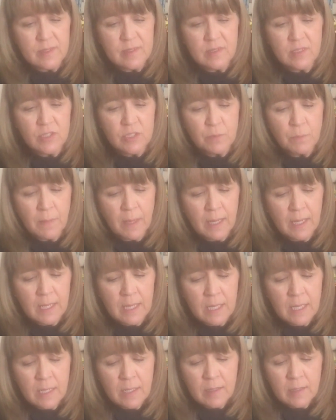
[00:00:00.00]
Stitch
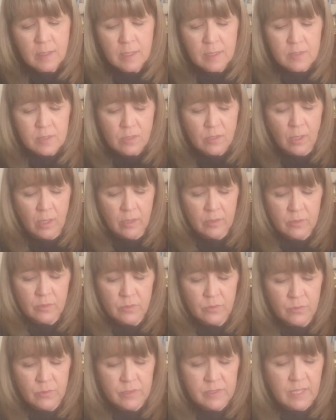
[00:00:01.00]
Mania. It's called
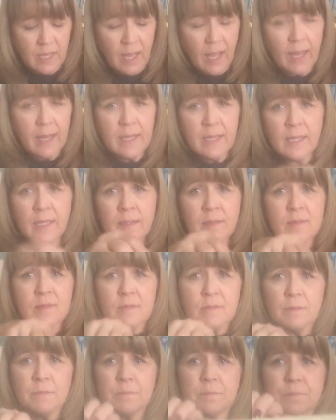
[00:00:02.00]

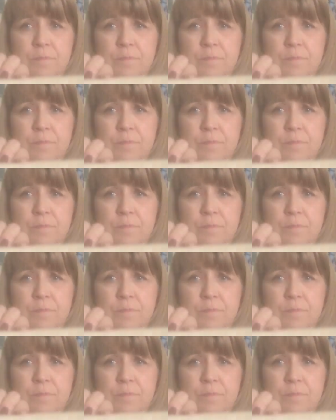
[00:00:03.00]
Tidings.